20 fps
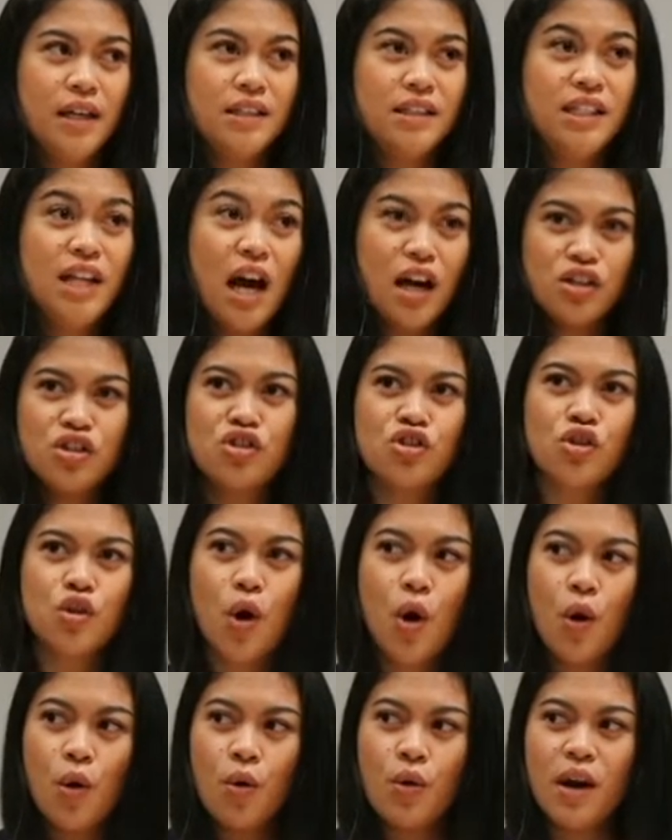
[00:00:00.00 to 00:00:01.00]
does
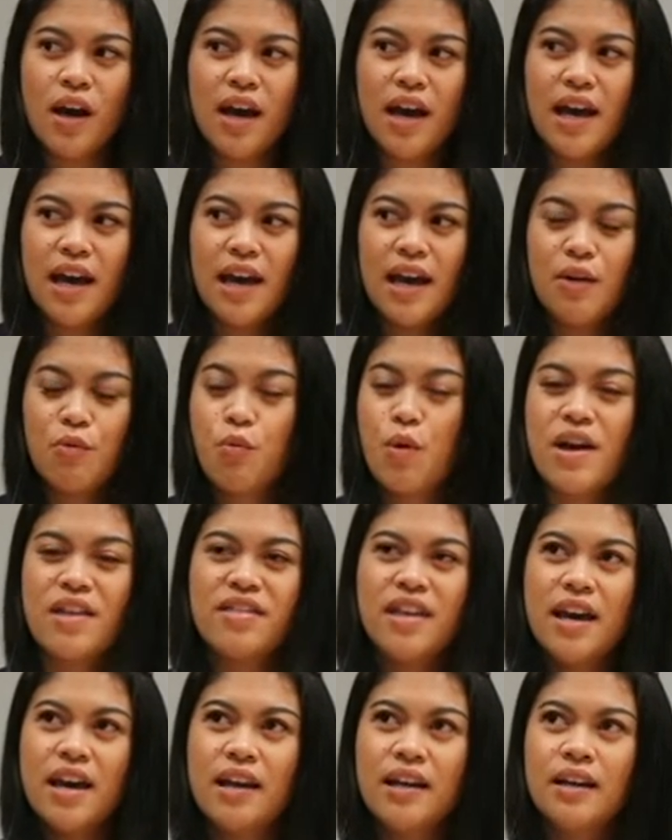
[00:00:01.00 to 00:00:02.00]
so
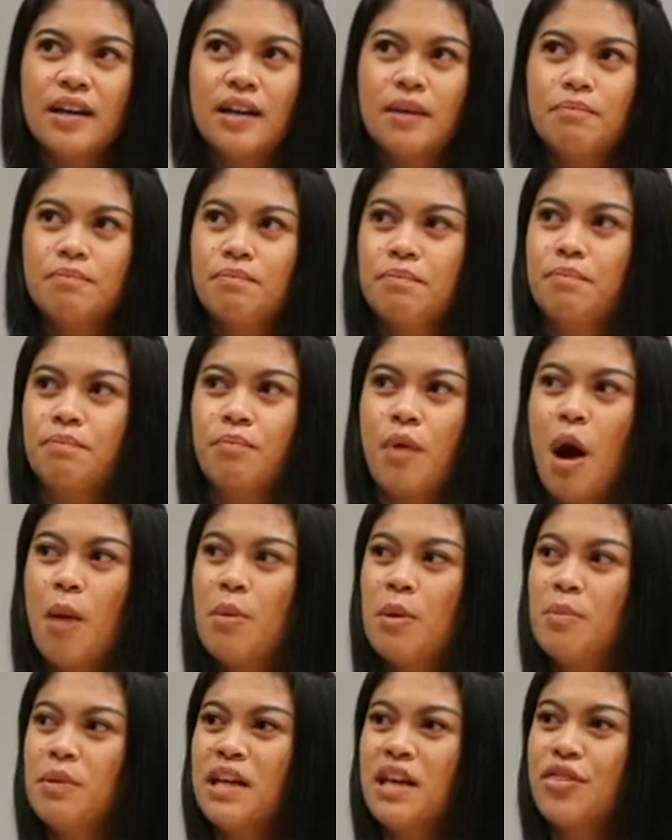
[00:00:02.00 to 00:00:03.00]
within
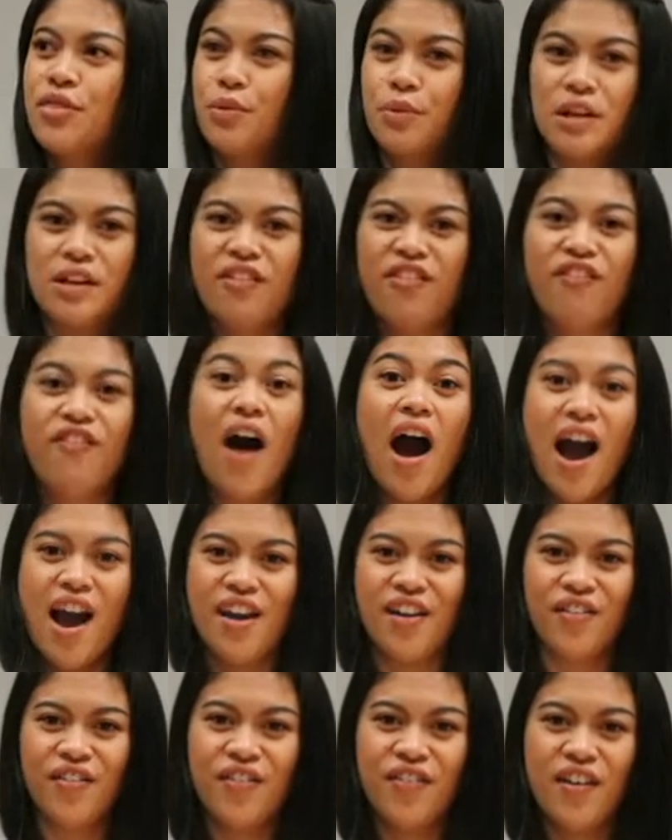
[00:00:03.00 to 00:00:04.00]
probably 3 to
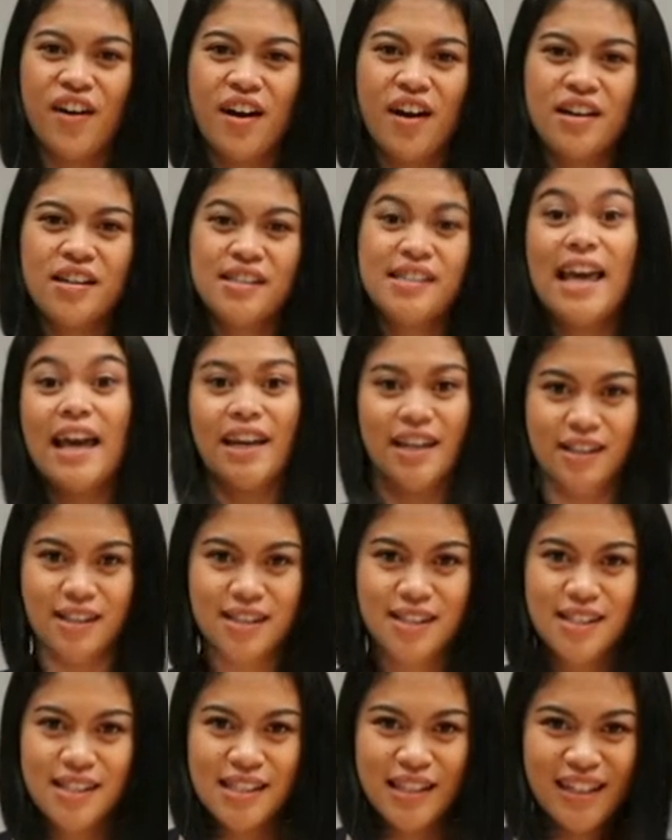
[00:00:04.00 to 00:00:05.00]
5
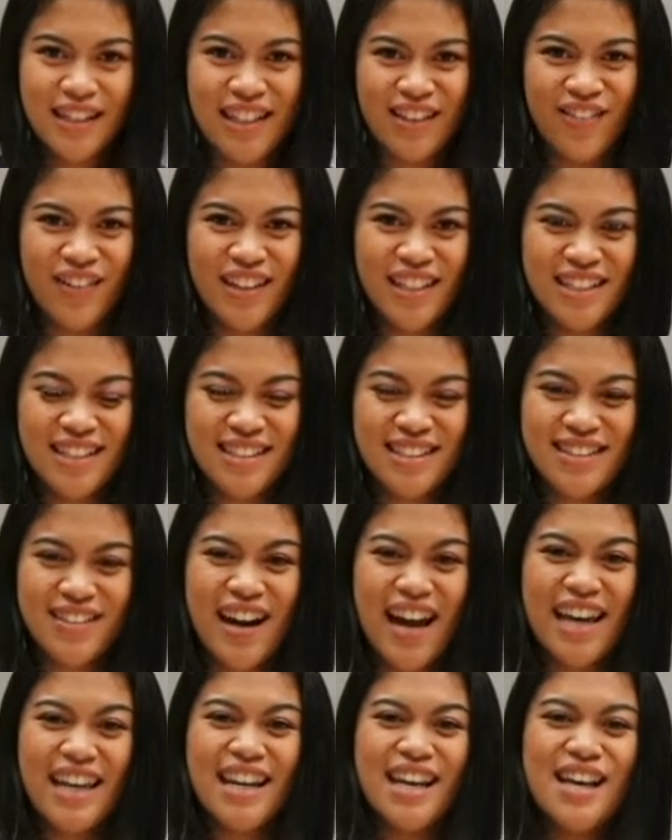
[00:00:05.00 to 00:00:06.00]
seconds even,
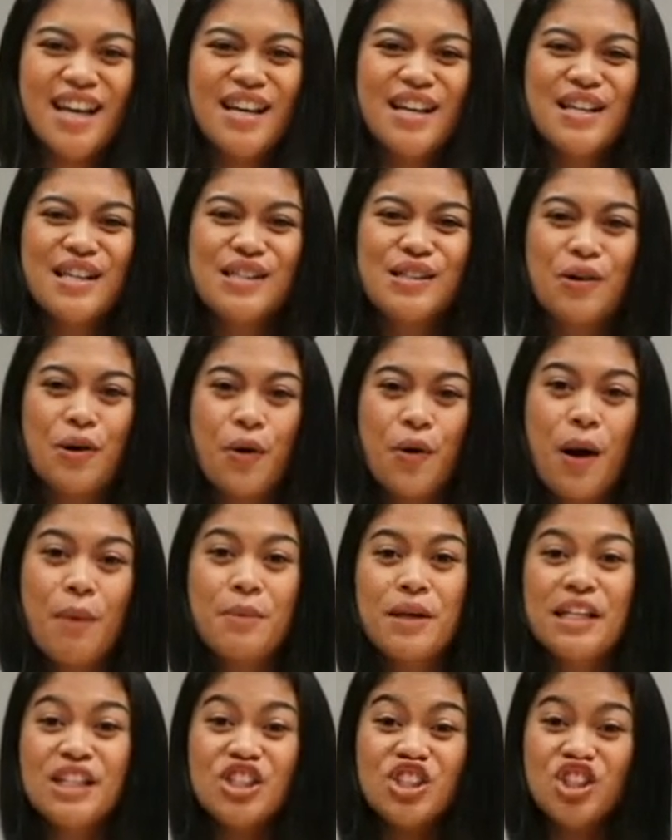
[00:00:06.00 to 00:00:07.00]
right? So I'm
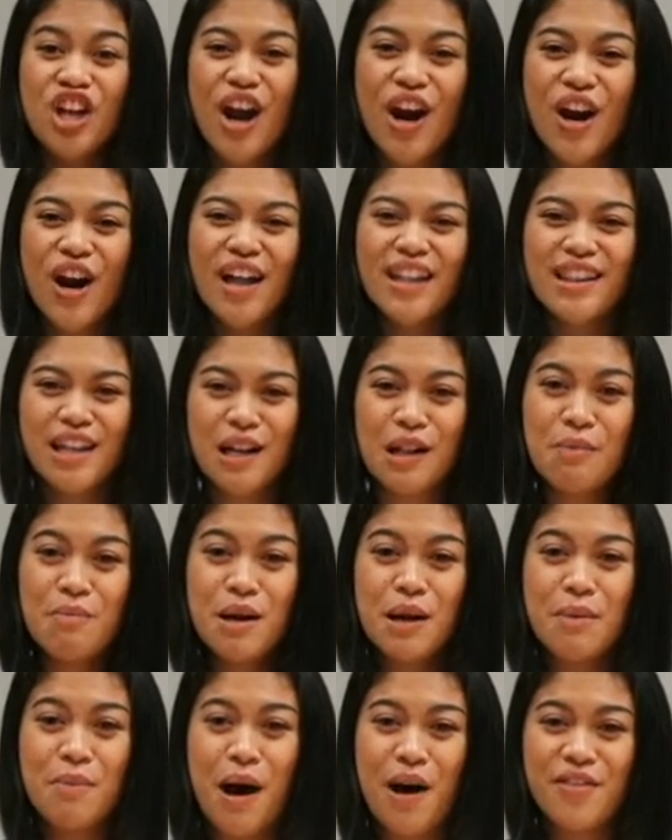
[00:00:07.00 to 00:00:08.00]
going to share a little
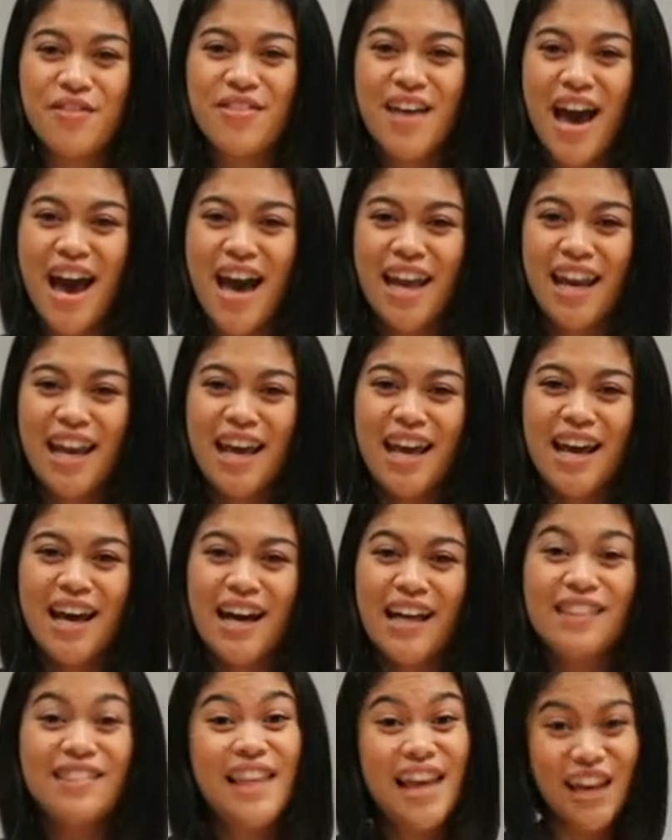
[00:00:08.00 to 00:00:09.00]
bit about that
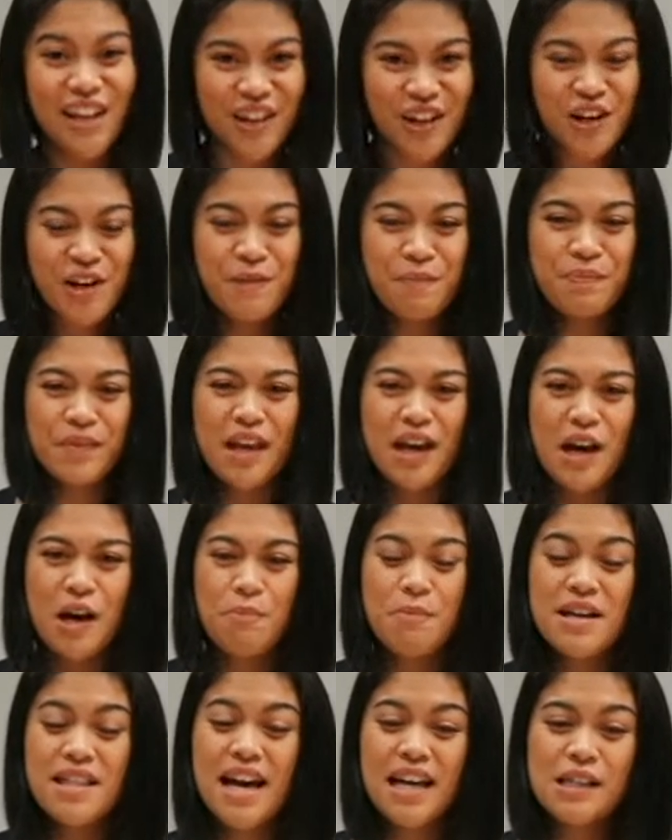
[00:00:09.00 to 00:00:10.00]
later,
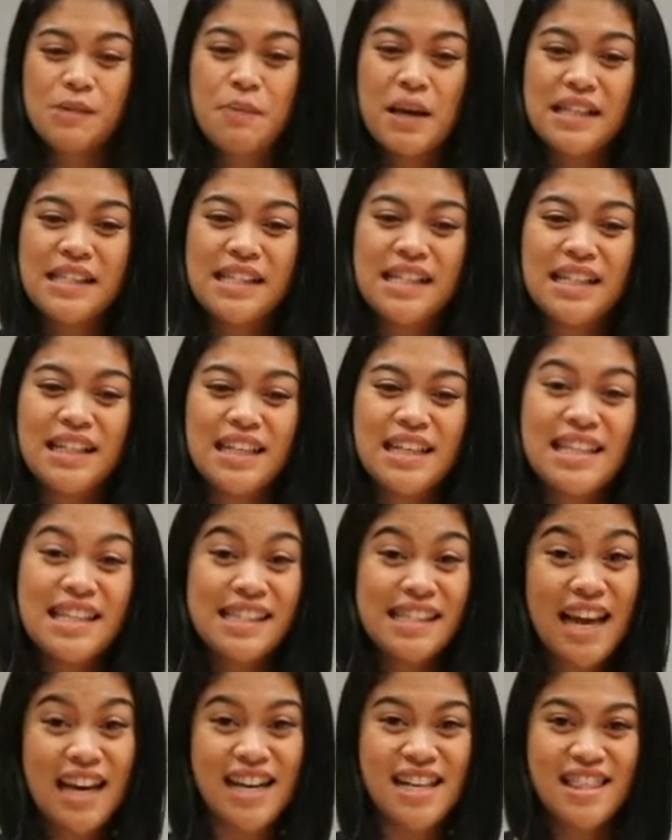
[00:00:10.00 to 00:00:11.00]
but that's basically the
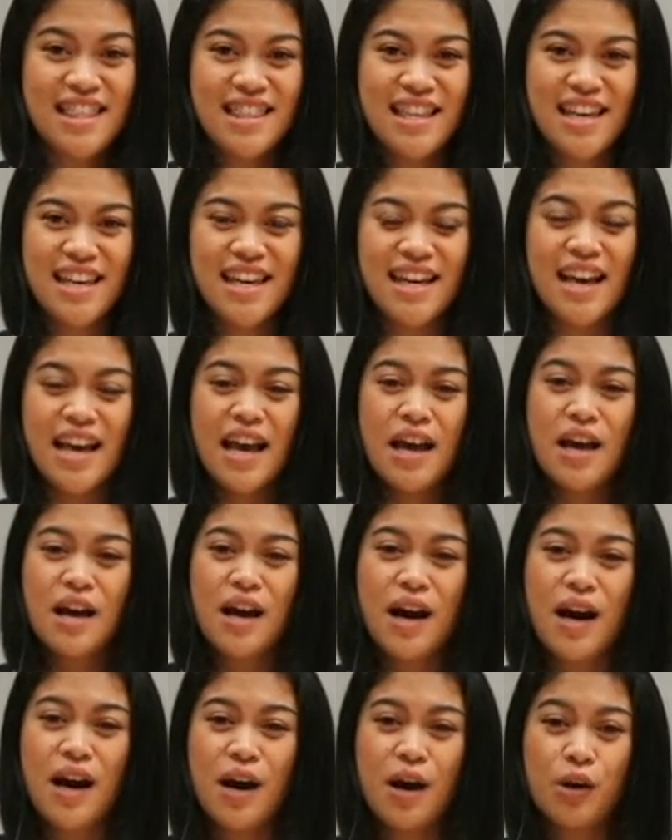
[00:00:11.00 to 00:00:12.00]
second thing,
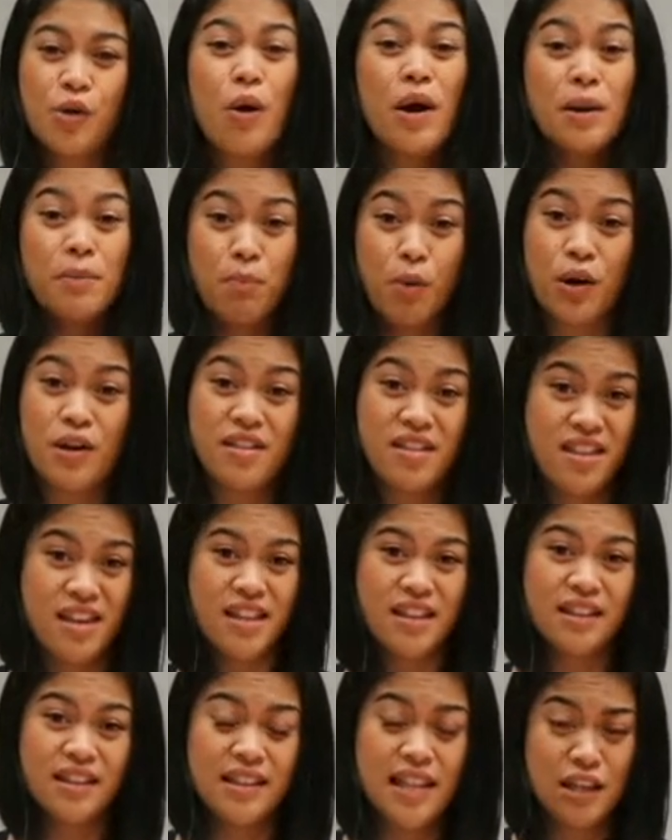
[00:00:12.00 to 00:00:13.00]
quite important
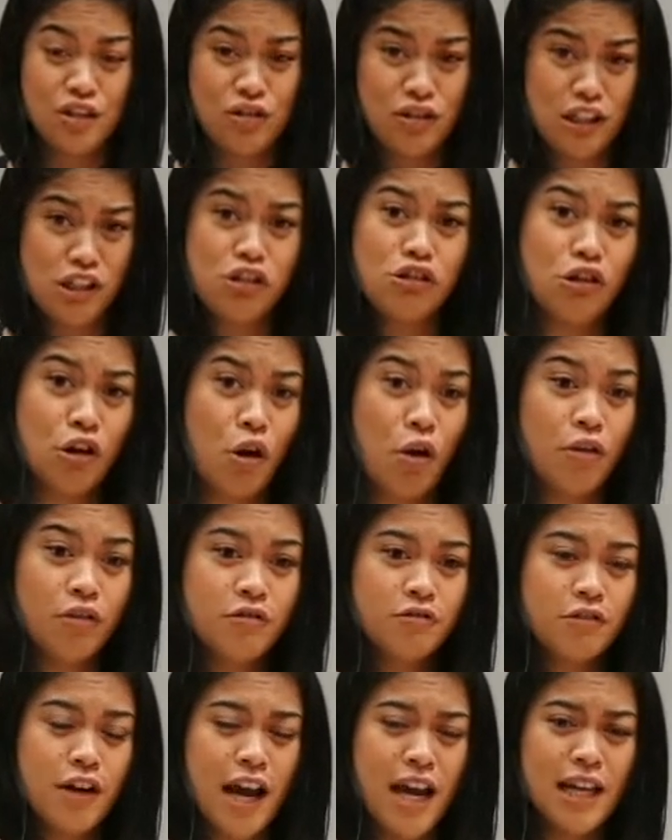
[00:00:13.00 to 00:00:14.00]
thing that you need to know,
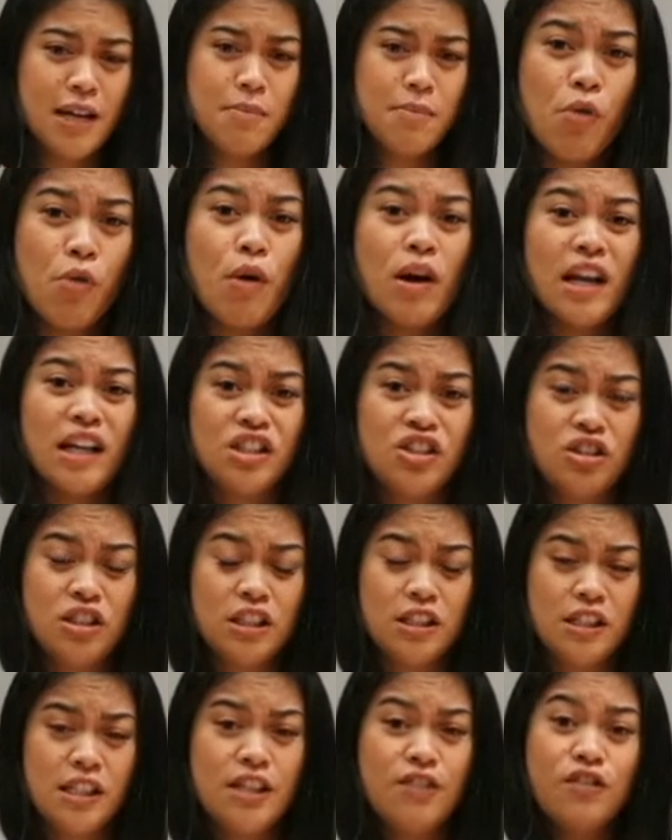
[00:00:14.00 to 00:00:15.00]
right, what a
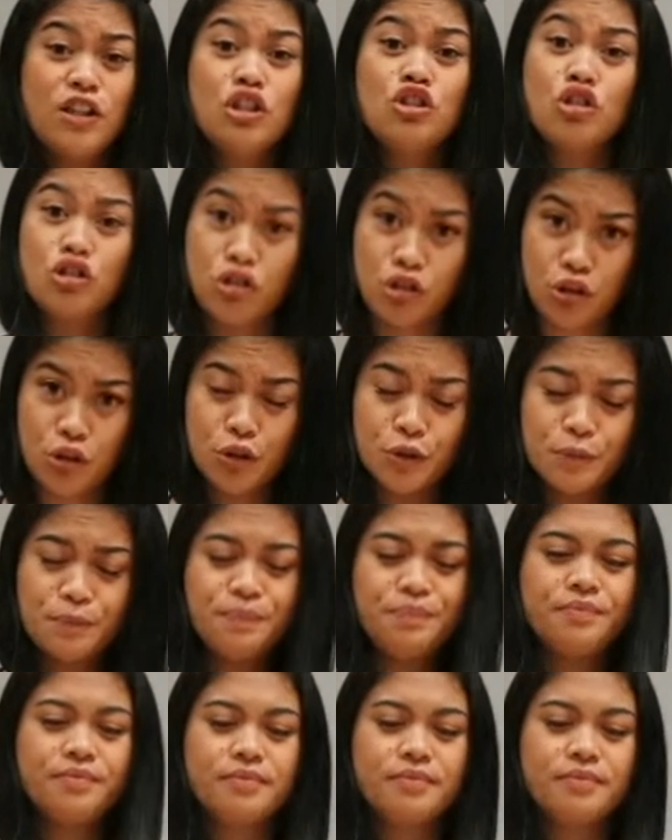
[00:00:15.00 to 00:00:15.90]
CV should do.